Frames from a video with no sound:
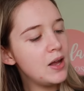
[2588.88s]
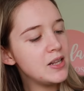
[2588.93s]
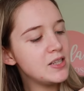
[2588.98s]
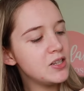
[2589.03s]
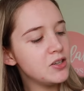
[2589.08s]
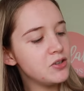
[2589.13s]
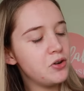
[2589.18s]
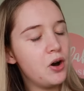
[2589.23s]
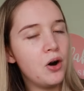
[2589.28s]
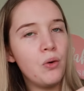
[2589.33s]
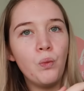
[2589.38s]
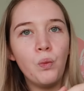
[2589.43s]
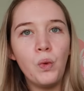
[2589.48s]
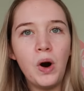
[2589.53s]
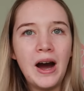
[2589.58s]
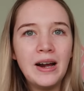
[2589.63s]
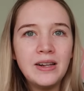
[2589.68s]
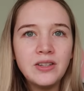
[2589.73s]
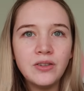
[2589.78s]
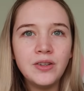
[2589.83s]
It's just got
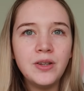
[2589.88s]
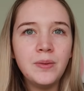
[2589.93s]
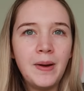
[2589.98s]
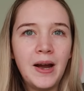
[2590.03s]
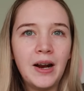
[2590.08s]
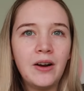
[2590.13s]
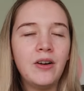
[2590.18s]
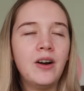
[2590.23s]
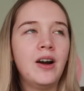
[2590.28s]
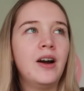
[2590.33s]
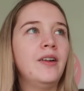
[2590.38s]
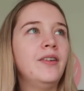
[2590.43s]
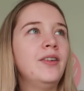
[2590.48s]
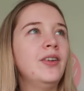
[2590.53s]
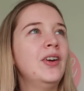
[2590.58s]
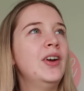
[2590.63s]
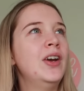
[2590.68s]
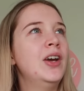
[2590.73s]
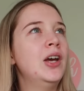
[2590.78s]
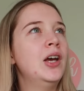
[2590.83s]
white on the background,
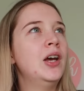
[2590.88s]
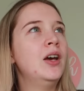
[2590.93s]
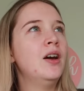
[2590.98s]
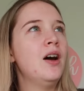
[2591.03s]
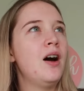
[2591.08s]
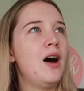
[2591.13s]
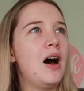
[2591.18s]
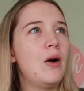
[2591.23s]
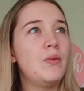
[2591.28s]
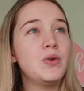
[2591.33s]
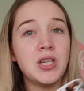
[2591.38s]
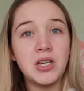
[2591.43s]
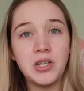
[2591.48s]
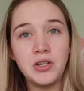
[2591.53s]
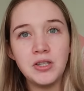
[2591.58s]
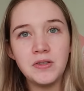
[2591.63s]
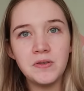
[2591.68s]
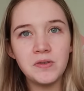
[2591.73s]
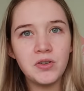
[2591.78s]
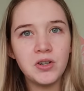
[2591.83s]
which I
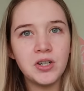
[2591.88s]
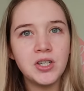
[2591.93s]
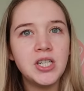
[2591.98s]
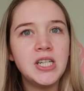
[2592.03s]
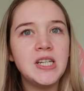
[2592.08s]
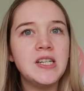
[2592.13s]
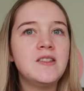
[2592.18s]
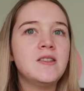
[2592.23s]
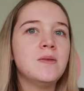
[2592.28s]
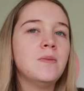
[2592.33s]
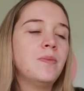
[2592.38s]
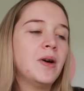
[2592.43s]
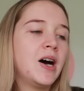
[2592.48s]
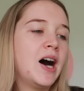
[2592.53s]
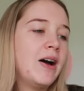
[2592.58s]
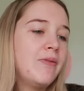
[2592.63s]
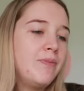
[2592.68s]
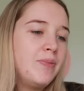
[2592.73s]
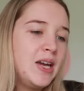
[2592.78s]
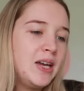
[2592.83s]
use for scrunchies. But
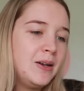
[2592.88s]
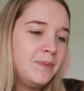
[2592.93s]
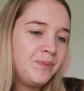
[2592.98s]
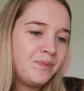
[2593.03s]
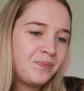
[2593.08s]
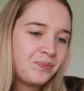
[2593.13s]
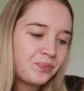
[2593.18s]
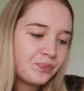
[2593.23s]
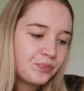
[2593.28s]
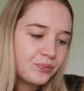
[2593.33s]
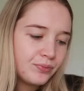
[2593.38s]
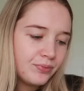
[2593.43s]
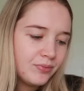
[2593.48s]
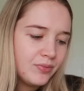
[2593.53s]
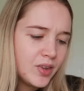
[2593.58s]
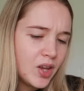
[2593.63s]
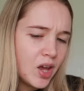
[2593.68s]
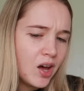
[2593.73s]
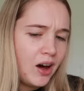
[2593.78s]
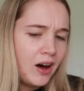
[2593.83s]
I've been
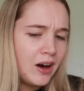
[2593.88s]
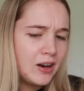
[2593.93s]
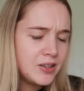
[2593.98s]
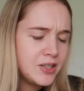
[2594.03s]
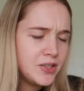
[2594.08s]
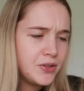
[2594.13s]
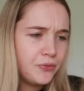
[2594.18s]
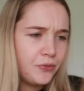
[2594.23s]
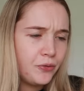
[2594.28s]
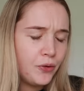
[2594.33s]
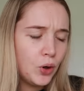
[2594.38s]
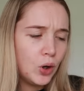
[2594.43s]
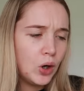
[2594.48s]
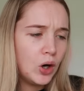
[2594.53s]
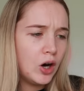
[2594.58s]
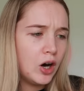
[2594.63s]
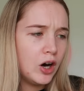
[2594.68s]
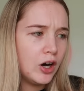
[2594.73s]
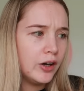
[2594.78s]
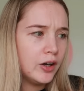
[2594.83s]
asked
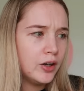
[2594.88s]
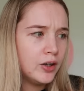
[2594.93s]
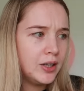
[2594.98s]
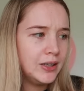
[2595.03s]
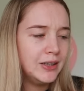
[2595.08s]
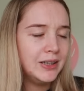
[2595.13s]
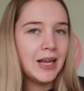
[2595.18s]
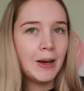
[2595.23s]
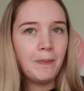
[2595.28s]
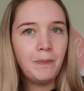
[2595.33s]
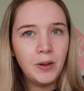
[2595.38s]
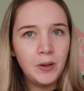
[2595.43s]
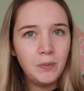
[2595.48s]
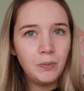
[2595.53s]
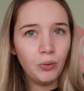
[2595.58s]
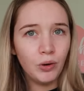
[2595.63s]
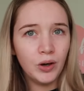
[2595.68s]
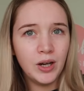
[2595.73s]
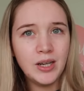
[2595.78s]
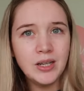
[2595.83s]
for leopard
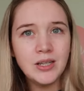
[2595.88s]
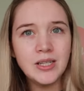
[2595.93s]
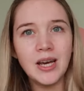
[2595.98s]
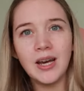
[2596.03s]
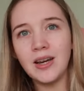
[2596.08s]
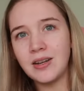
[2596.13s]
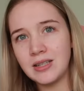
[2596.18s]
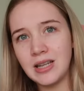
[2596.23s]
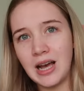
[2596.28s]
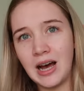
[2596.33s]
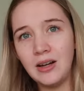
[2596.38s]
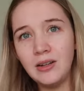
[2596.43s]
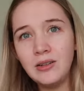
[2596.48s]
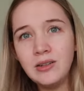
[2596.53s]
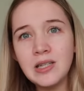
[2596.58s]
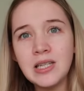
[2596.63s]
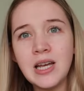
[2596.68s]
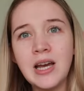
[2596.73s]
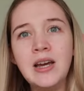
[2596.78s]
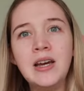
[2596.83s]
print
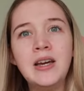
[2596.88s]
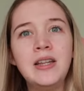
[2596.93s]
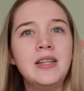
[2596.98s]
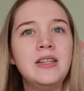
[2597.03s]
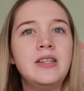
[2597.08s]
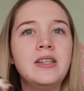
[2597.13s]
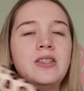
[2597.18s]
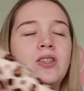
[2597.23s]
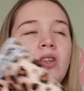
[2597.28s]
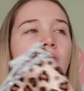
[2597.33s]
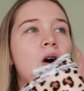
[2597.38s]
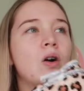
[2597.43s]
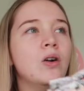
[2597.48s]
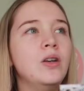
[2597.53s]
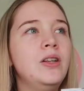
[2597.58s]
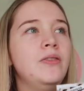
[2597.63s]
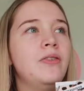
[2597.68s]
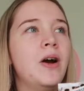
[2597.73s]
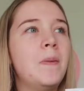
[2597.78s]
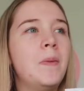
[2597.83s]
XLs. This is the
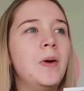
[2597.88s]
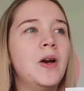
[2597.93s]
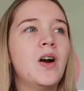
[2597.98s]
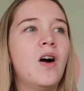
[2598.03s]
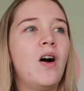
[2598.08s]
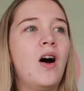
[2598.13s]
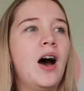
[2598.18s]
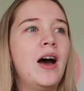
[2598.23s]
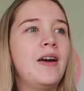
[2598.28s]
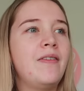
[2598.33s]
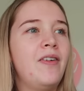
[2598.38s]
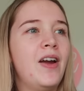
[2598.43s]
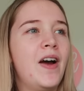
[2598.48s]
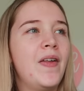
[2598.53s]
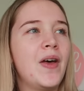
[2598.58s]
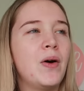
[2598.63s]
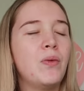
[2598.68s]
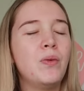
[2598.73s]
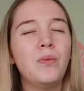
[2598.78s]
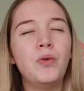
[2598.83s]
only fabric I
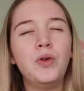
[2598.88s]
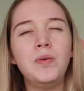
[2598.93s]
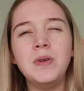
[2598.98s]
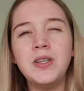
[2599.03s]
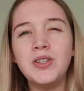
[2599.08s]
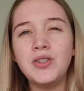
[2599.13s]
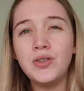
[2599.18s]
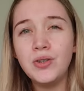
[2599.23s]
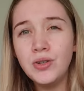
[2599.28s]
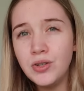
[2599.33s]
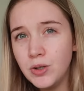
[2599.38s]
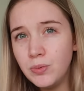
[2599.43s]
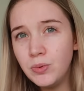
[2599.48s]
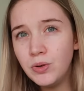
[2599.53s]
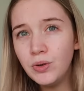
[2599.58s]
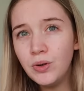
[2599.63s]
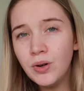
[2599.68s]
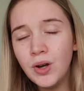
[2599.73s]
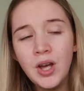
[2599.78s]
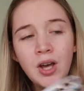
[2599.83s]
found that would be
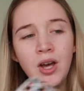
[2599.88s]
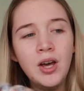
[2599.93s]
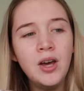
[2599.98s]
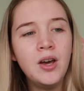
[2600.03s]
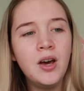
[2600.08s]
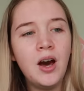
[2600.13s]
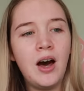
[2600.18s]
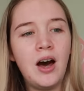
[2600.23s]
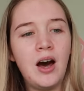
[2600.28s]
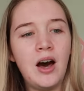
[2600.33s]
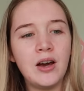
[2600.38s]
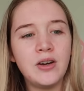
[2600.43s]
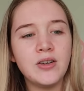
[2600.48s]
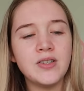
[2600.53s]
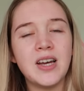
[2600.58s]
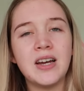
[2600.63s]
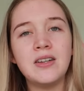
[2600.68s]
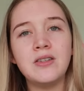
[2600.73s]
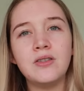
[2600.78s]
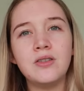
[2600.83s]
suitable,
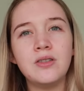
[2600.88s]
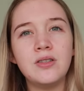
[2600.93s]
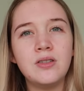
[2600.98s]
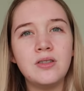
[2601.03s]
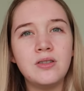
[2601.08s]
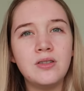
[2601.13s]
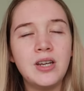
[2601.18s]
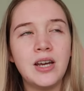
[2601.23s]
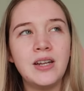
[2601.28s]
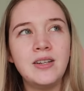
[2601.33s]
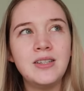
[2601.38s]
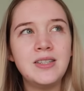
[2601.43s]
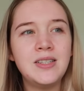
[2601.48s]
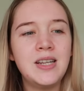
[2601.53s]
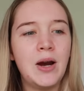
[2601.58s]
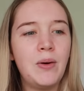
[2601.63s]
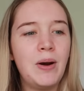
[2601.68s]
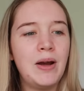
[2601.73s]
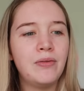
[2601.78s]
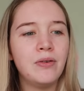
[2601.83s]
because I tend to
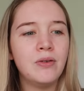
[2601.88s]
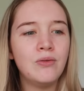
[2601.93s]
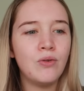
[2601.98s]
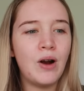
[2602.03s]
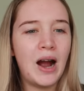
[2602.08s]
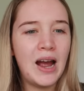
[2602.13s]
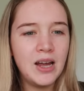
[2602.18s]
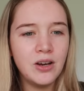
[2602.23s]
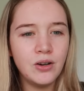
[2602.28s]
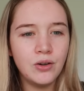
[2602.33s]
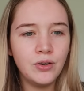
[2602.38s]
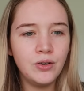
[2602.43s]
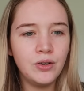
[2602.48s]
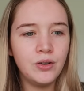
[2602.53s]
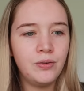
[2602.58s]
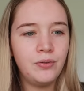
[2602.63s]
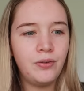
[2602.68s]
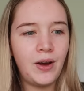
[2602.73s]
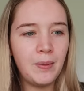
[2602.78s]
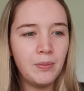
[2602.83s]
stay away from
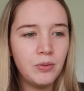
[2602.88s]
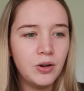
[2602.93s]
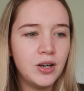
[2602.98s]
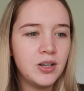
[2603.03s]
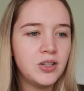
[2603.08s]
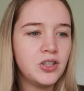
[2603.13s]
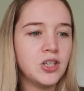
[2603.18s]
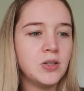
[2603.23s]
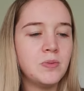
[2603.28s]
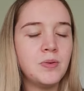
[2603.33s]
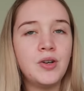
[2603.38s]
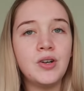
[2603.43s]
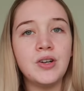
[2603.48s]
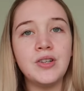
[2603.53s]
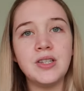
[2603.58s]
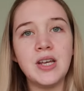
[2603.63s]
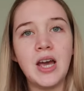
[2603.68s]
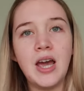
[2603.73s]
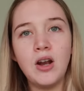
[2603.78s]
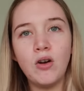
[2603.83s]
rayon fabrics just
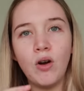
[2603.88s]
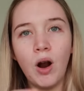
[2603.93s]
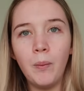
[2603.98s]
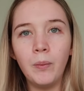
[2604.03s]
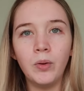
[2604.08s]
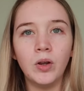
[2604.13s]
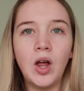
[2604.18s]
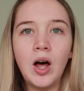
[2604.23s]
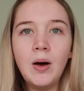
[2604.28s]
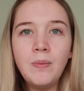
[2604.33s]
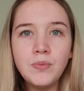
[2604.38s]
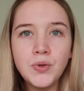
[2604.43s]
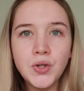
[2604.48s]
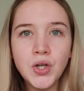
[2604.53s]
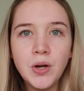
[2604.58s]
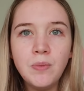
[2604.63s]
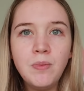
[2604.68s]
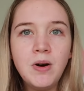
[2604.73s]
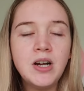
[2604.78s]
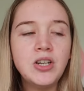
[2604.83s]
because they crumble up
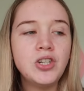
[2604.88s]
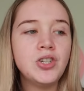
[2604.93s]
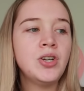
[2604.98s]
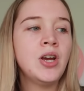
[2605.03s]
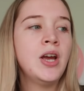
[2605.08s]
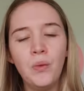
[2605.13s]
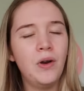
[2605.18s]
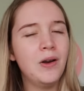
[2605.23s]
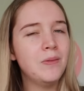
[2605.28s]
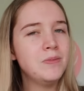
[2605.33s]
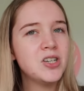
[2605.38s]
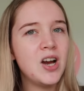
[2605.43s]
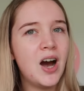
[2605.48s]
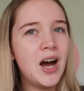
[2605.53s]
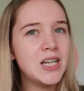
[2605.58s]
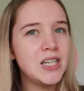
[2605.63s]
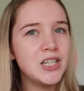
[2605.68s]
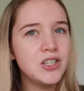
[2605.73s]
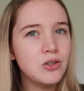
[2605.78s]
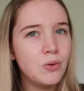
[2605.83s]
so much. When I'm
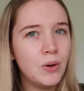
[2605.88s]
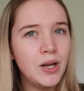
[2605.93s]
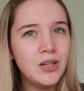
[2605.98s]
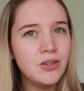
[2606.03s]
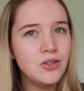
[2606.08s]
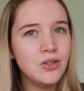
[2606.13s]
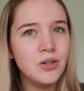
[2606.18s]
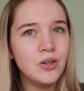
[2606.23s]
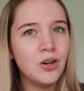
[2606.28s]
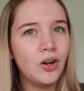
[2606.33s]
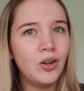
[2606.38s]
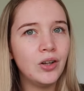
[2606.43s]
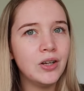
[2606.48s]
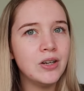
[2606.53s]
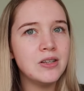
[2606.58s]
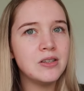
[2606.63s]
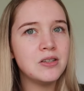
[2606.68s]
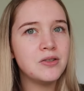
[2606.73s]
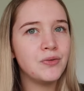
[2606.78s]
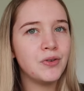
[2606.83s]
charging
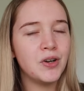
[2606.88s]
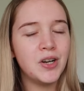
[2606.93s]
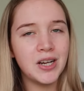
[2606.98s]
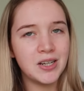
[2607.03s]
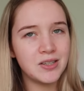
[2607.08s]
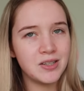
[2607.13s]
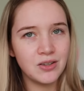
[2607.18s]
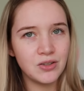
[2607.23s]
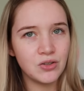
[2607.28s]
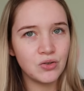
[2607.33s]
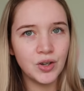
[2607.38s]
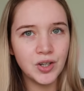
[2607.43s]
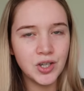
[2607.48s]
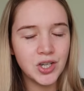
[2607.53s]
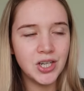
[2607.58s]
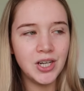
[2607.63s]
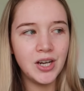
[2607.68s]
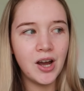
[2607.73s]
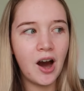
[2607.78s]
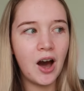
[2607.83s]
$22 for an XL
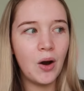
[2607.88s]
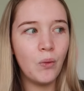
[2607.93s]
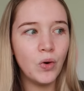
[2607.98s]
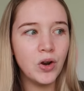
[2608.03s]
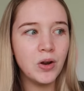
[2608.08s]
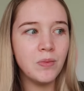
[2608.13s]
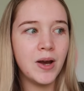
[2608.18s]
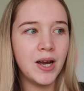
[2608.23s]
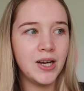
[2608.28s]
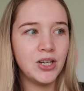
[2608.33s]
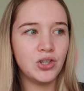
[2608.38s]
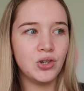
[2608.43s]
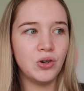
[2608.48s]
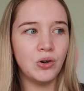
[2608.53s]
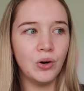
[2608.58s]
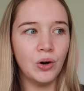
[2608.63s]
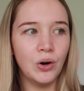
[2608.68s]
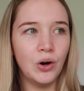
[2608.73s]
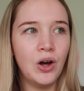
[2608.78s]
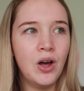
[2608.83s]
scrunchie, I want to make
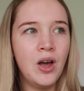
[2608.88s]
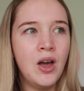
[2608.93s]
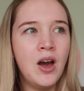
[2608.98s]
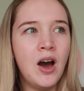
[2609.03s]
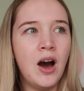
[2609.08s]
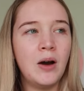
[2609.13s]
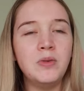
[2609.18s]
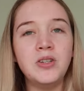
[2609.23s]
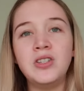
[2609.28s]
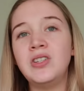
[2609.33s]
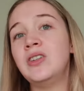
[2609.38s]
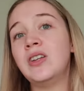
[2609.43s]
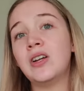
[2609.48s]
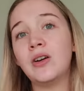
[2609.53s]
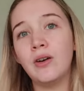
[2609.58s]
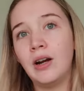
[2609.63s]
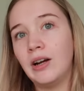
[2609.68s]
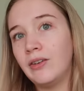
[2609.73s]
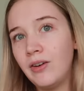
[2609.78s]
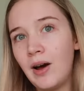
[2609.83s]
sure I'm using the
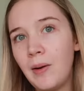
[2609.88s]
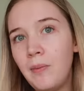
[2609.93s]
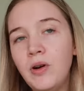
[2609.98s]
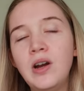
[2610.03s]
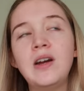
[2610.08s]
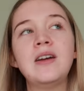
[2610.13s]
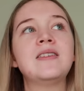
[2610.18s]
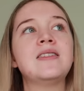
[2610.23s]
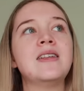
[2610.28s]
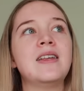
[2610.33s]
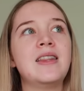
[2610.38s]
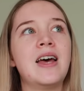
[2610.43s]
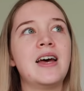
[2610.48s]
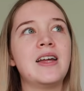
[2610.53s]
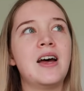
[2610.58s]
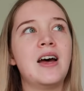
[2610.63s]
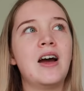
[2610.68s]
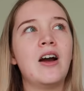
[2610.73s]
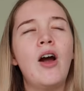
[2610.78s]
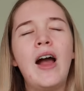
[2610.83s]
correct fabrics that
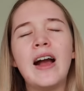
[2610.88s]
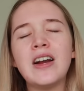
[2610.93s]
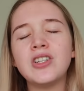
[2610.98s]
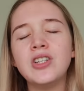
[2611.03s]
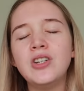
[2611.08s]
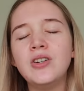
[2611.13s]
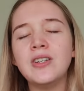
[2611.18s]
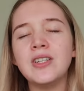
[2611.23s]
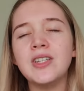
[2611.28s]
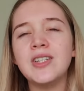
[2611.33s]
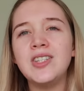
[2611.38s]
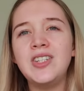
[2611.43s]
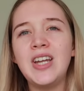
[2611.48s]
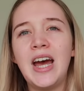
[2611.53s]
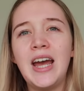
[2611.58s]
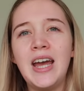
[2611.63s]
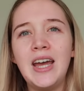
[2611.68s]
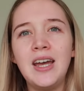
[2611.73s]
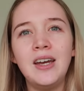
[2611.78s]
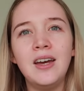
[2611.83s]
are actually going to
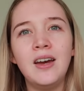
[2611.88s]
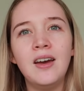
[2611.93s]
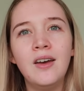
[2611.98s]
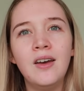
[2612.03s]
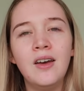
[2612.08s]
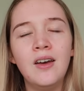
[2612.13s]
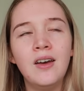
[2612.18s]
stay